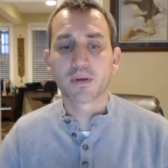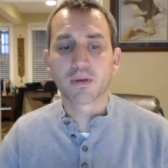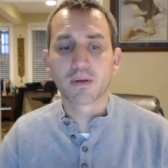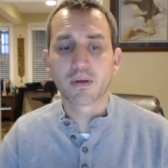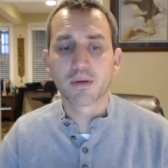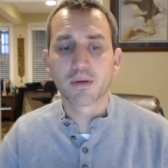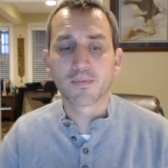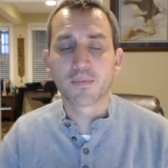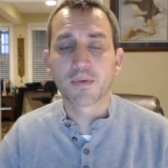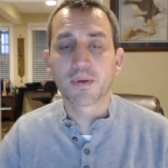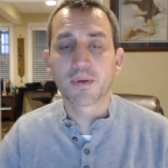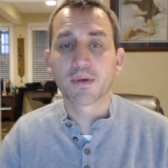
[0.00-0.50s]
Good,
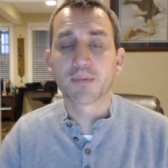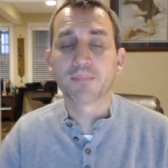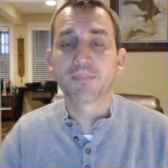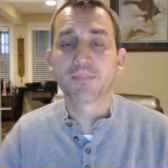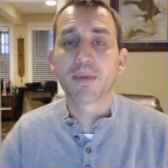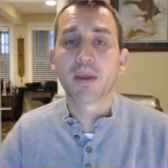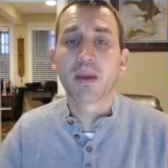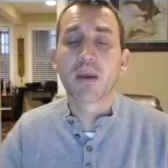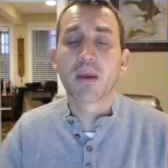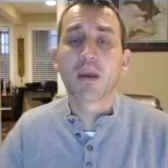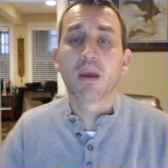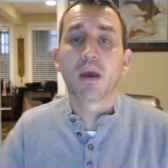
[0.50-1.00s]
good for you.
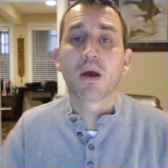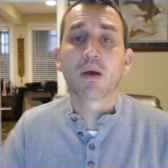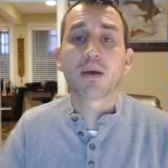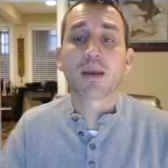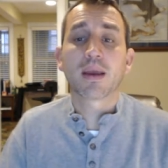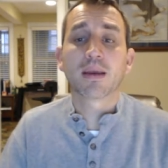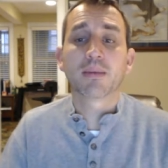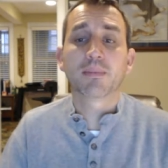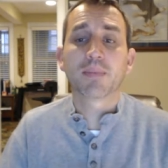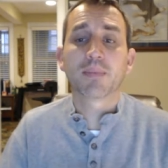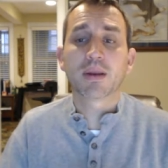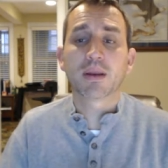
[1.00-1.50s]

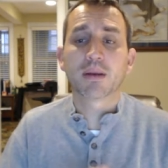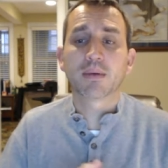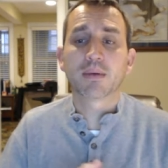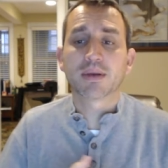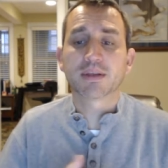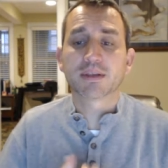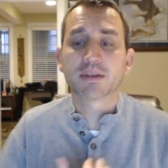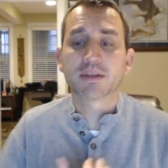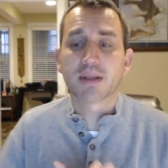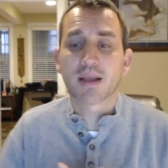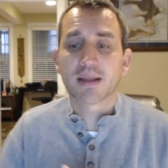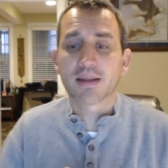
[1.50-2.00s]
Okay, but
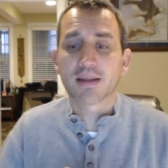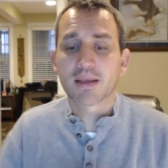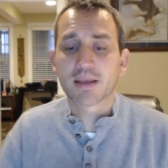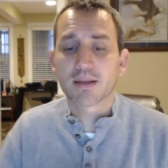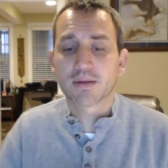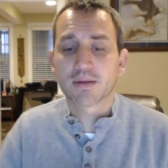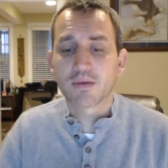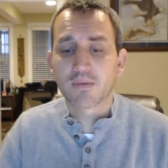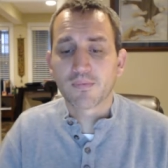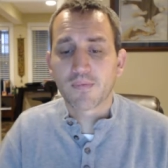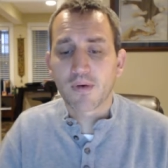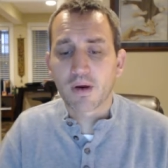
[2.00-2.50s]
anyways, not to
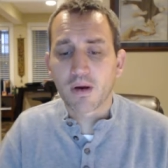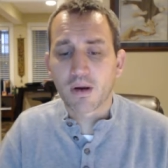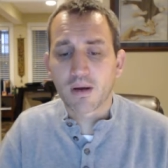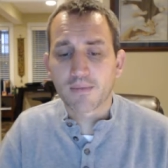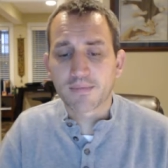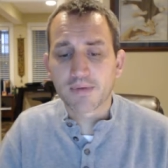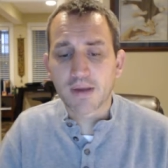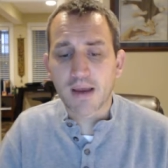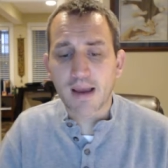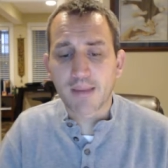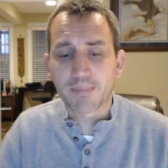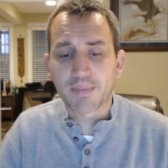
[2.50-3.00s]
get too far
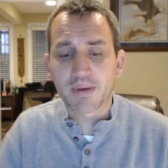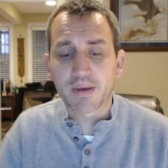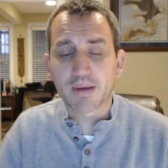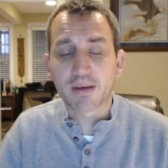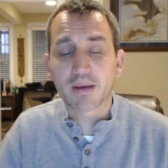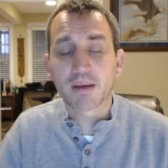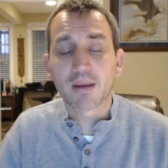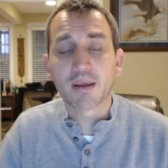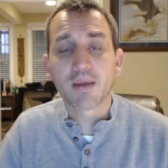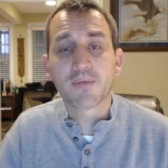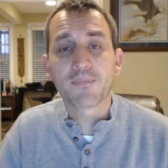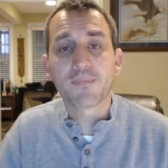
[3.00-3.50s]
off
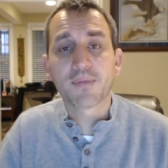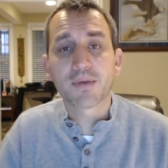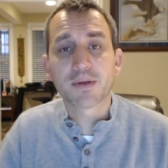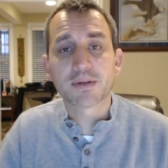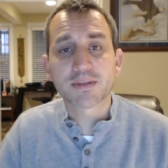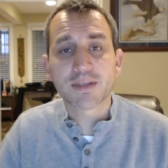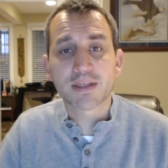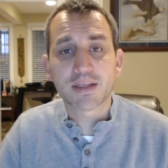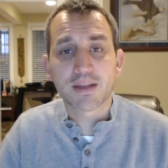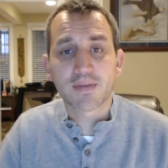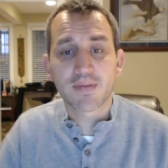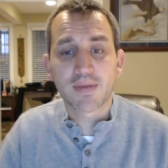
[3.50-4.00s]
topic. If
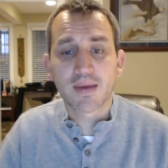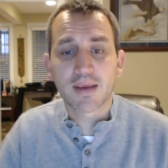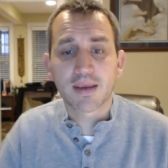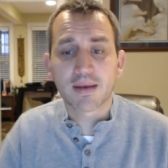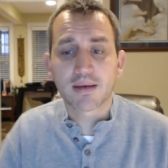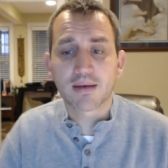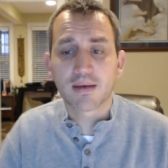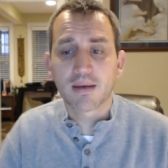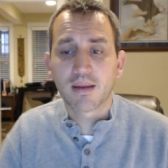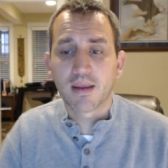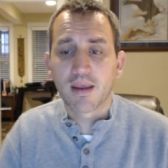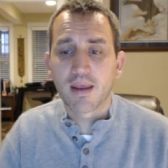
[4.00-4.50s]
there's
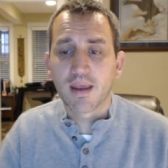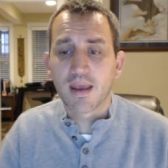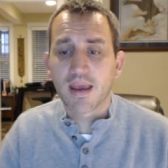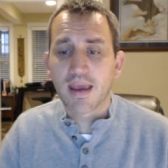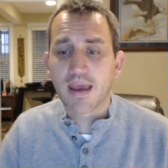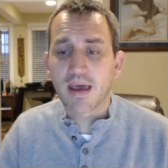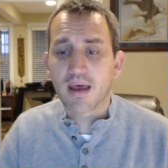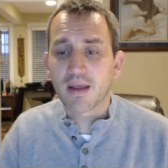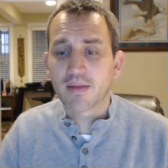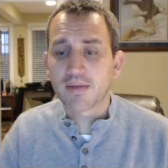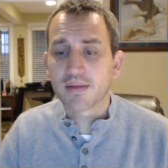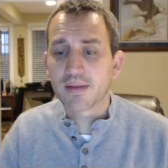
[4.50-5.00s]
anything
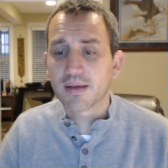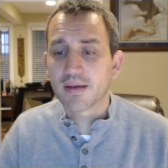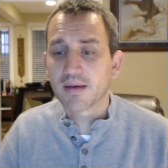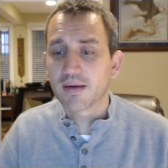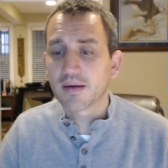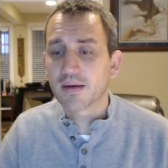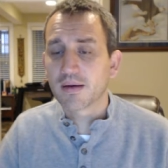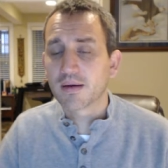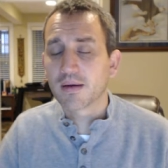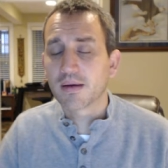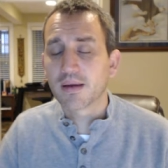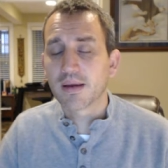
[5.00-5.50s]
out
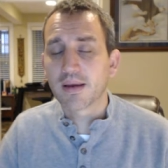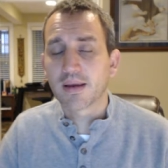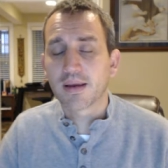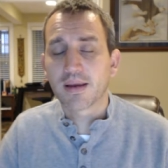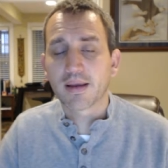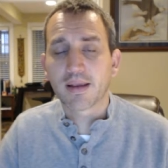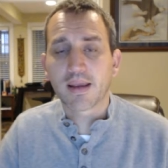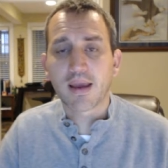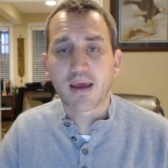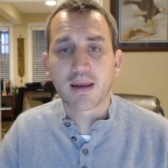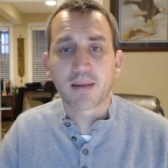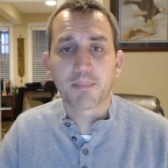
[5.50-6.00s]
there,
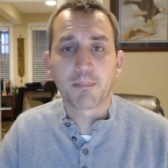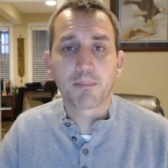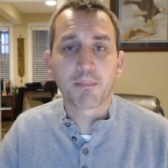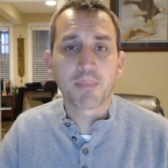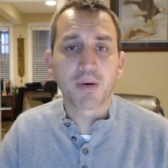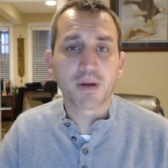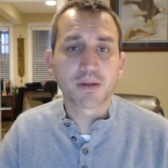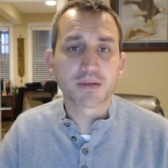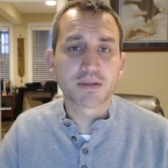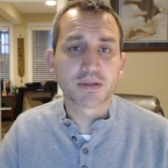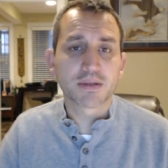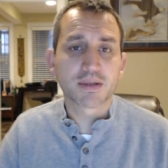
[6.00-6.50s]
uh, got a
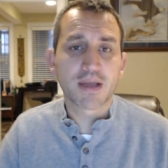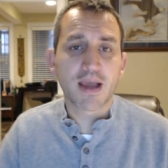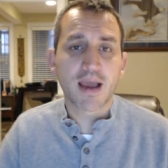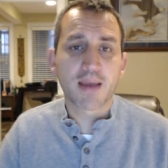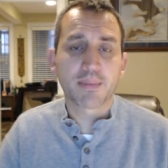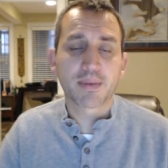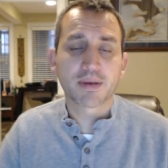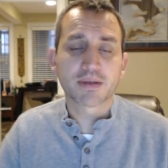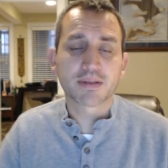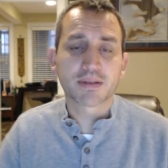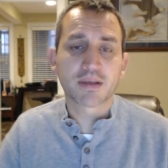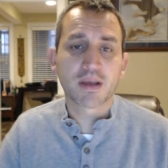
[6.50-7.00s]
bunch of
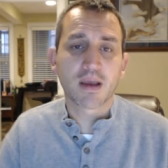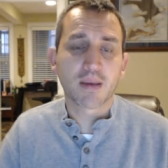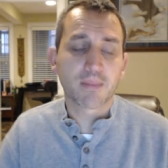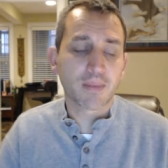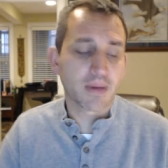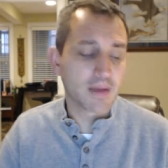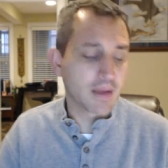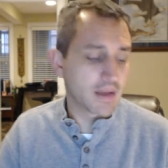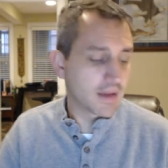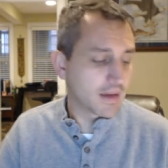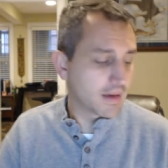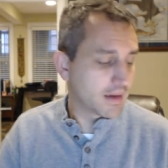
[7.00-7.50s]
topics
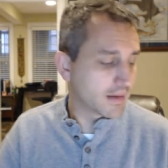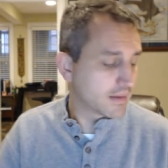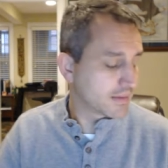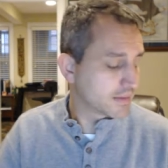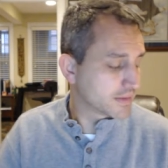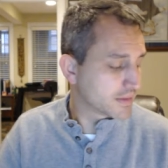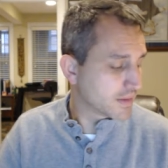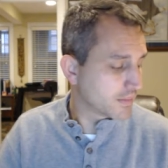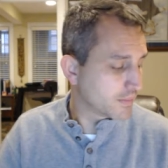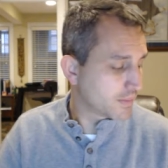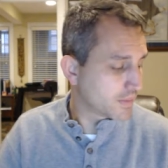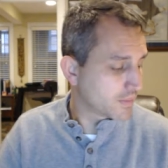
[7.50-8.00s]
coming
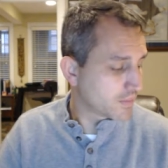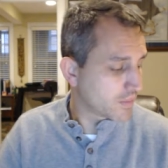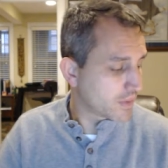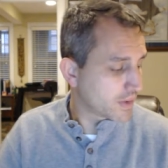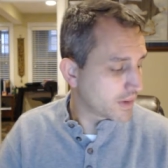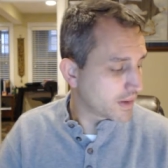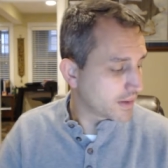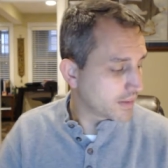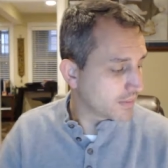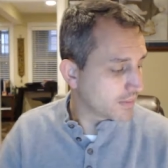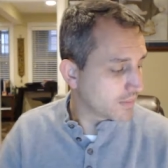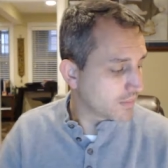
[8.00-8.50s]
in. Someone
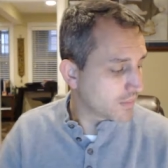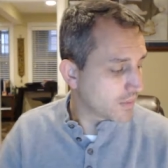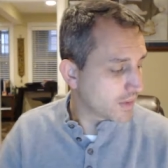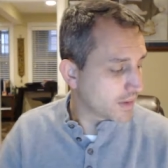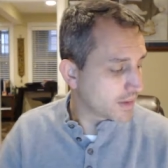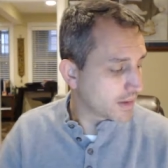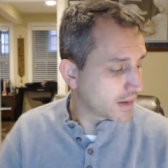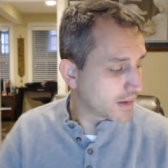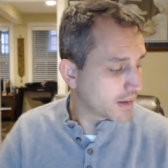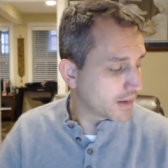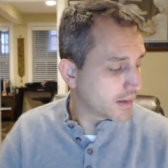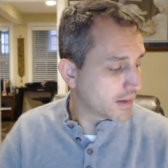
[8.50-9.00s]
wanted
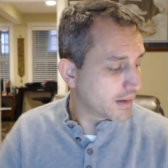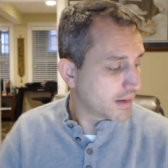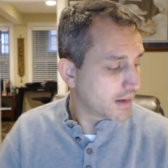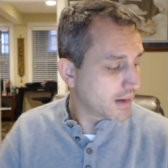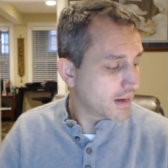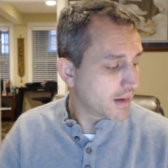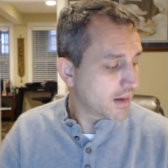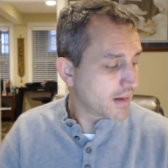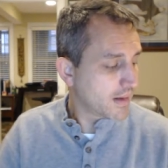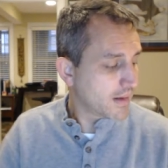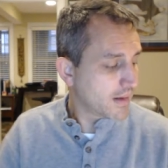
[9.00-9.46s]
one on